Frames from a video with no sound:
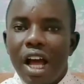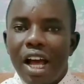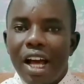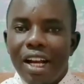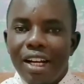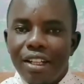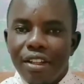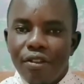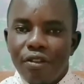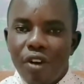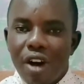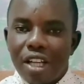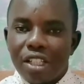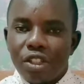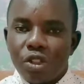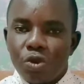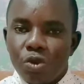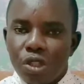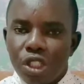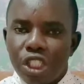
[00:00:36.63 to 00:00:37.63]
And the
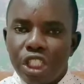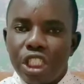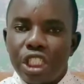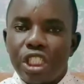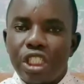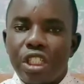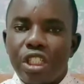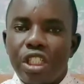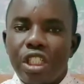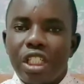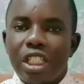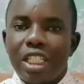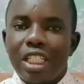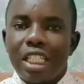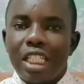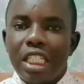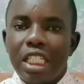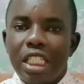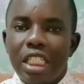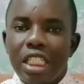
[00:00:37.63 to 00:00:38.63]
first question
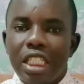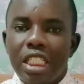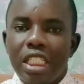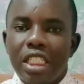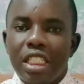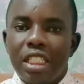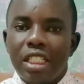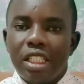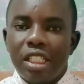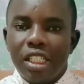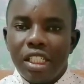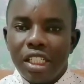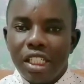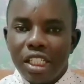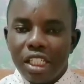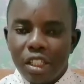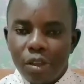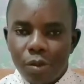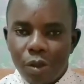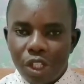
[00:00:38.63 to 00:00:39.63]
is the
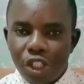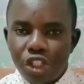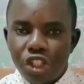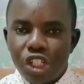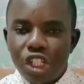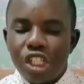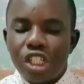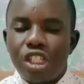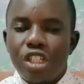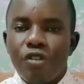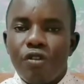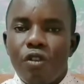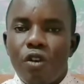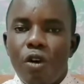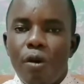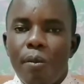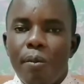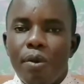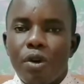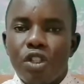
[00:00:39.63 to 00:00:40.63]
imaginative
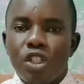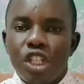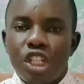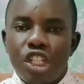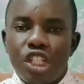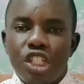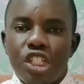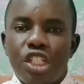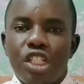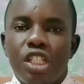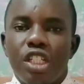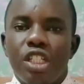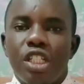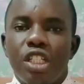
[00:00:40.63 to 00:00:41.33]
composition.